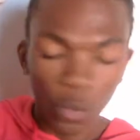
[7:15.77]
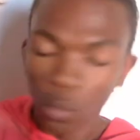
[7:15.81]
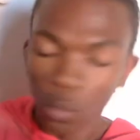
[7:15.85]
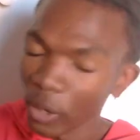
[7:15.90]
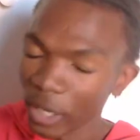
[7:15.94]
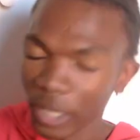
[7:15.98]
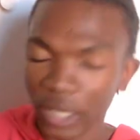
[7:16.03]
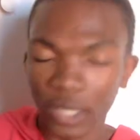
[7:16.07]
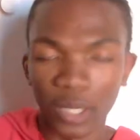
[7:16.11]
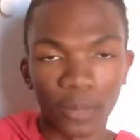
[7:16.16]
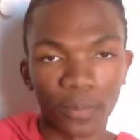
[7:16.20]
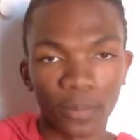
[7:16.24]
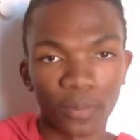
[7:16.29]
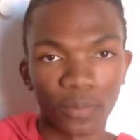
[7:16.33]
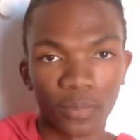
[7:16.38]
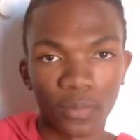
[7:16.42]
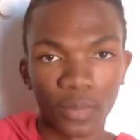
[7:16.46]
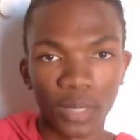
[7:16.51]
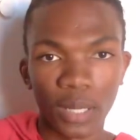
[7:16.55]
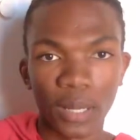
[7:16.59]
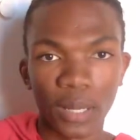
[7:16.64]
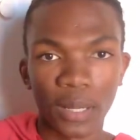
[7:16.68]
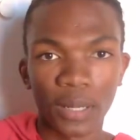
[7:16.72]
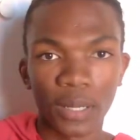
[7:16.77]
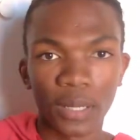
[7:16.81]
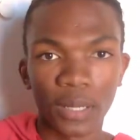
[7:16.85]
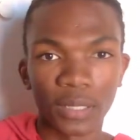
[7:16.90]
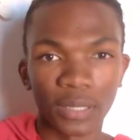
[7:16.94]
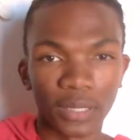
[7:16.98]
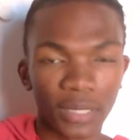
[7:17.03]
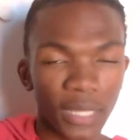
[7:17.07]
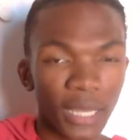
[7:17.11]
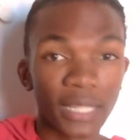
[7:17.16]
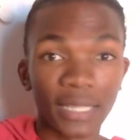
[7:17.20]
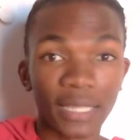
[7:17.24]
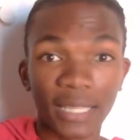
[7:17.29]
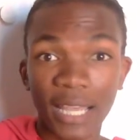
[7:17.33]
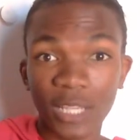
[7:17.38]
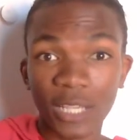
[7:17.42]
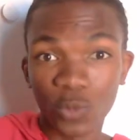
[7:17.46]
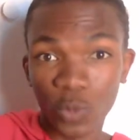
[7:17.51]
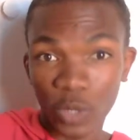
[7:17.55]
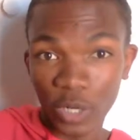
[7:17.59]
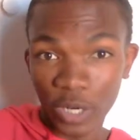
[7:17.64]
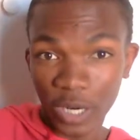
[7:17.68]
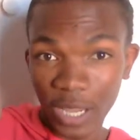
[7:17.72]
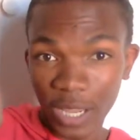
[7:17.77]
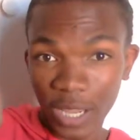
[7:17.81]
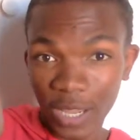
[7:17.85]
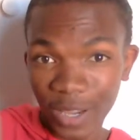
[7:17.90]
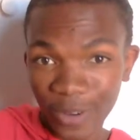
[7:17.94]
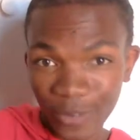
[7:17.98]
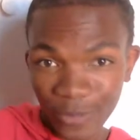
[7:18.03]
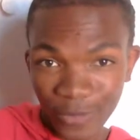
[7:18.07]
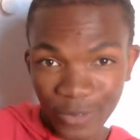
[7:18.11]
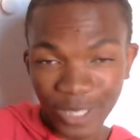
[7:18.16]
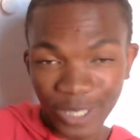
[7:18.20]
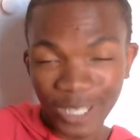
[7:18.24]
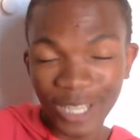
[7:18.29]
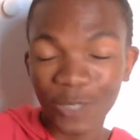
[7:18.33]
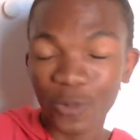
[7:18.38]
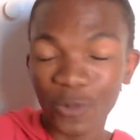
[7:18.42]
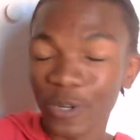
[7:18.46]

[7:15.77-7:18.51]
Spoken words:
wake up. That's where every